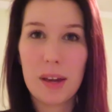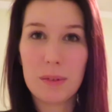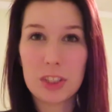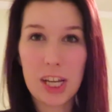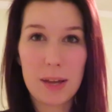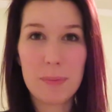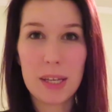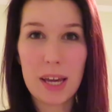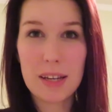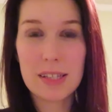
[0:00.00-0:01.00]
And with Chad
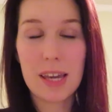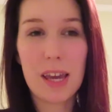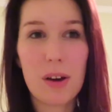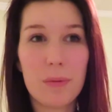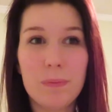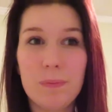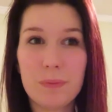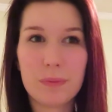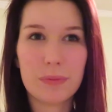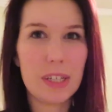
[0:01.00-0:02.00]
being out of town,
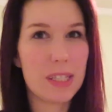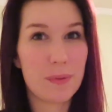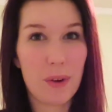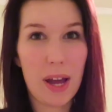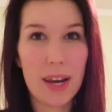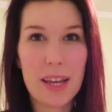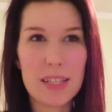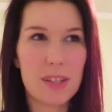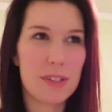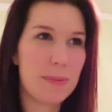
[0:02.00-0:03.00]
it's
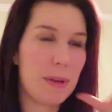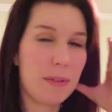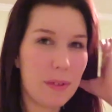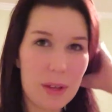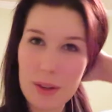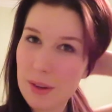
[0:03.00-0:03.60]
Friday, so it's been